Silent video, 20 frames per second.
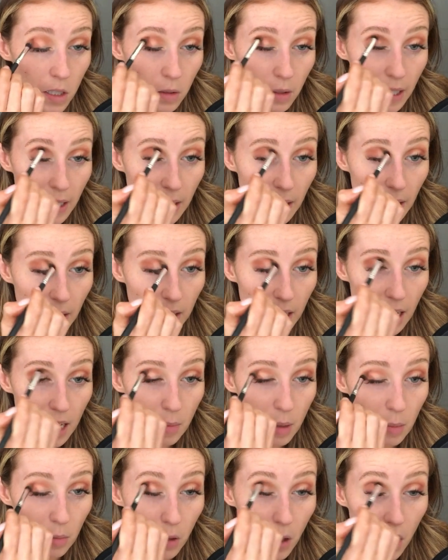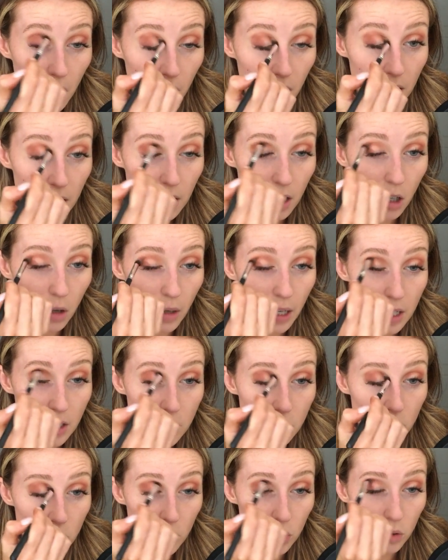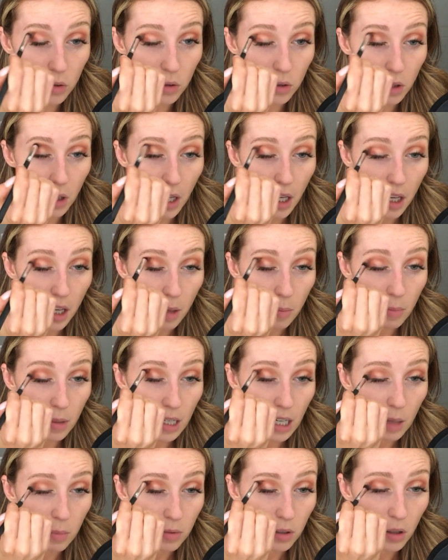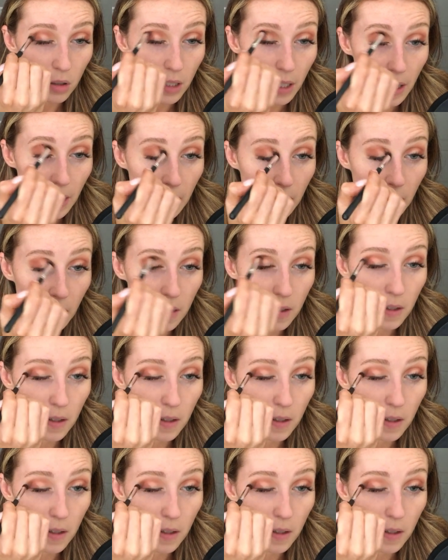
doing. A lot of people aren't going to be uploading